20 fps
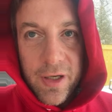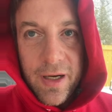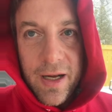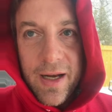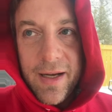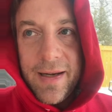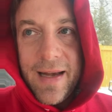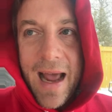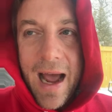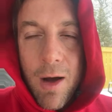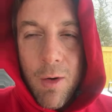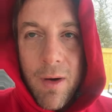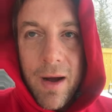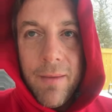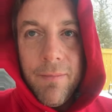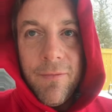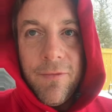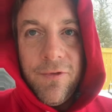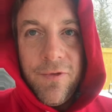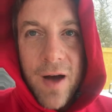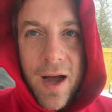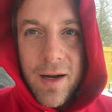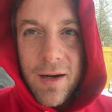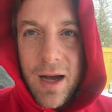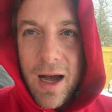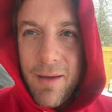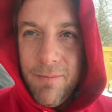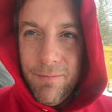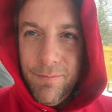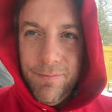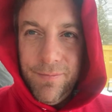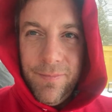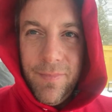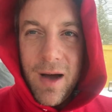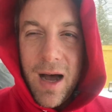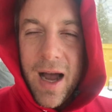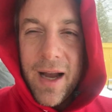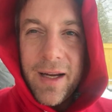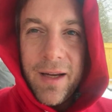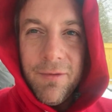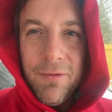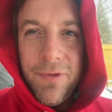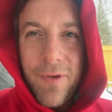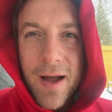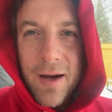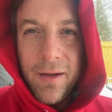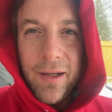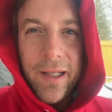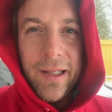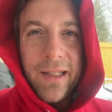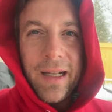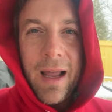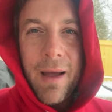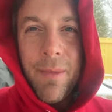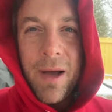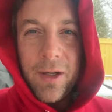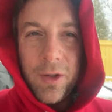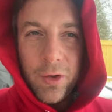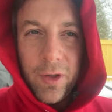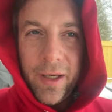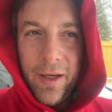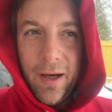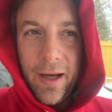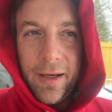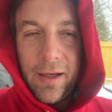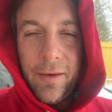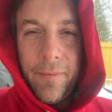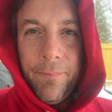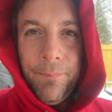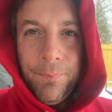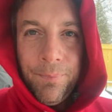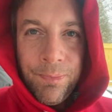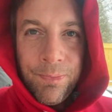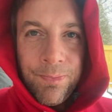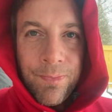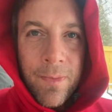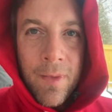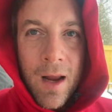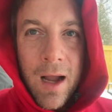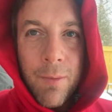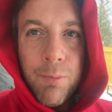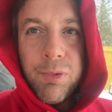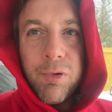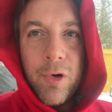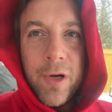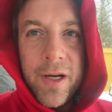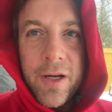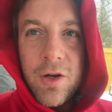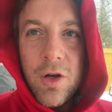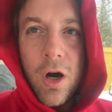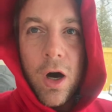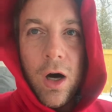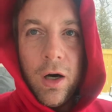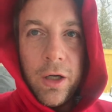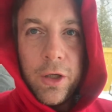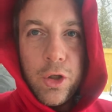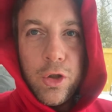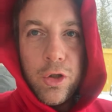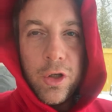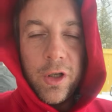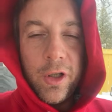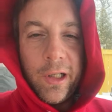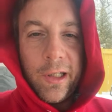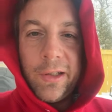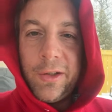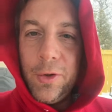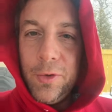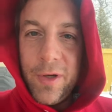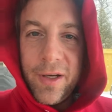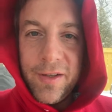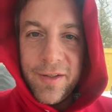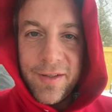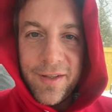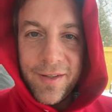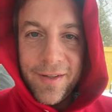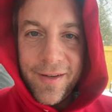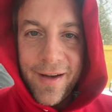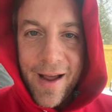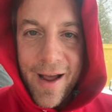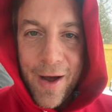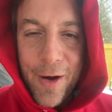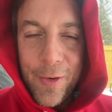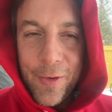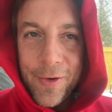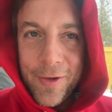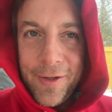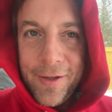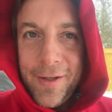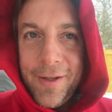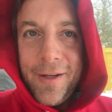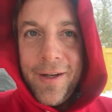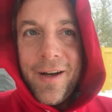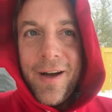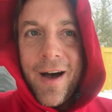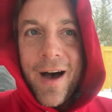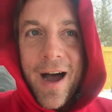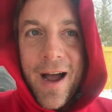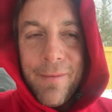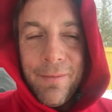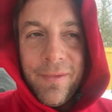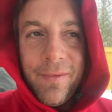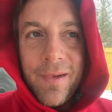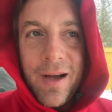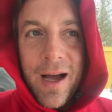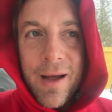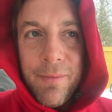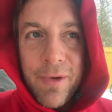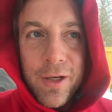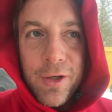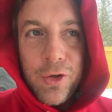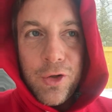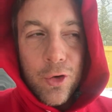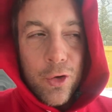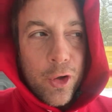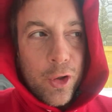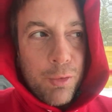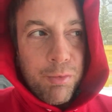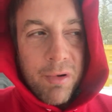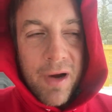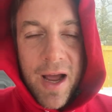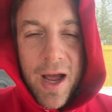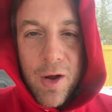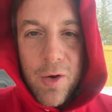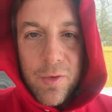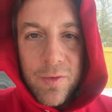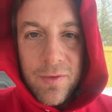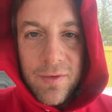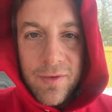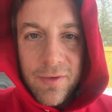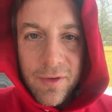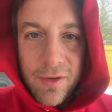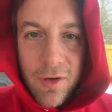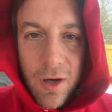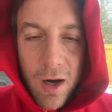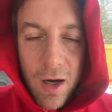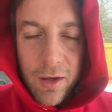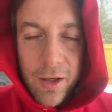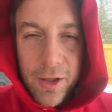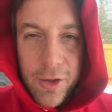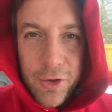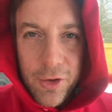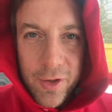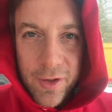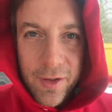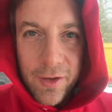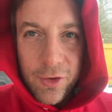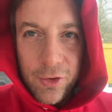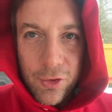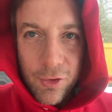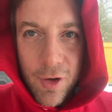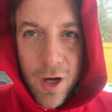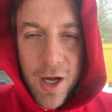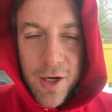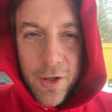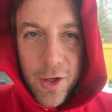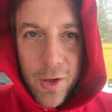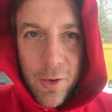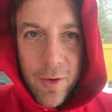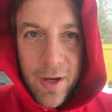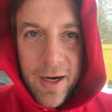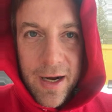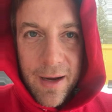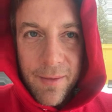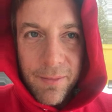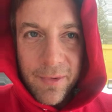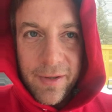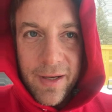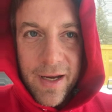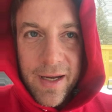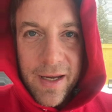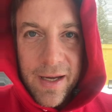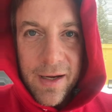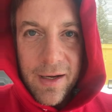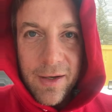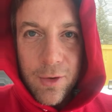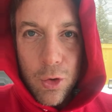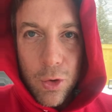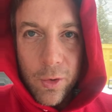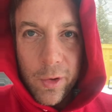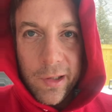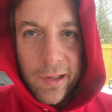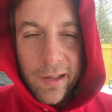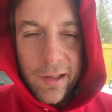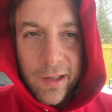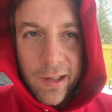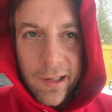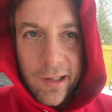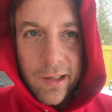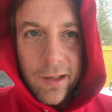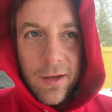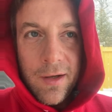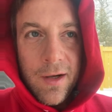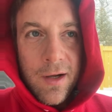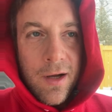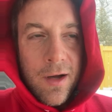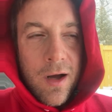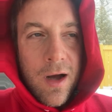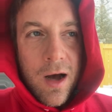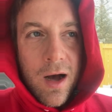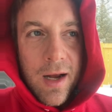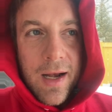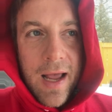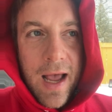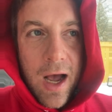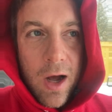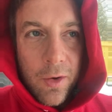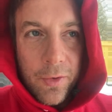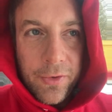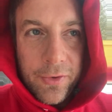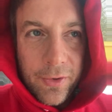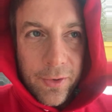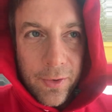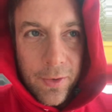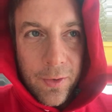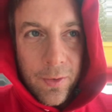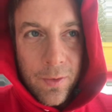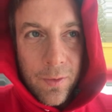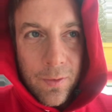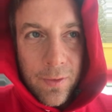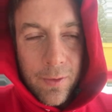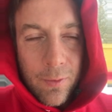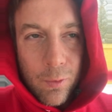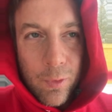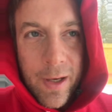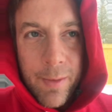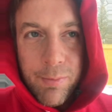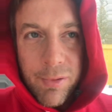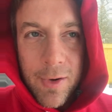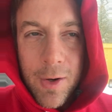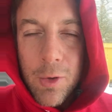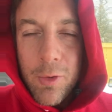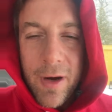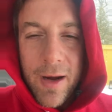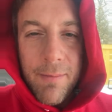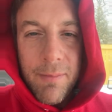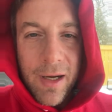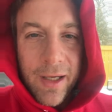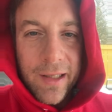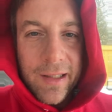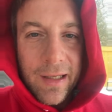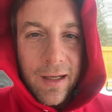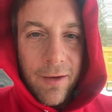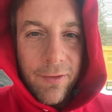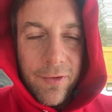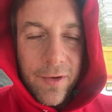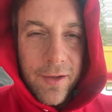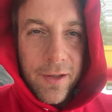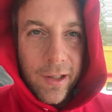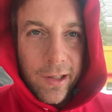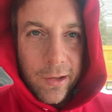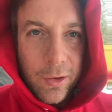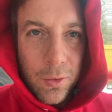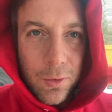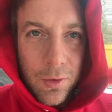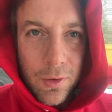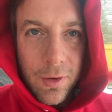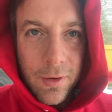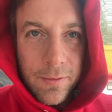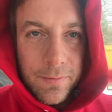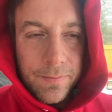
and now I can finally say I'm actually like a pre-college student now. I'm in George Brown College in Toronto, and I'm taking courses on how to reprogram myself into school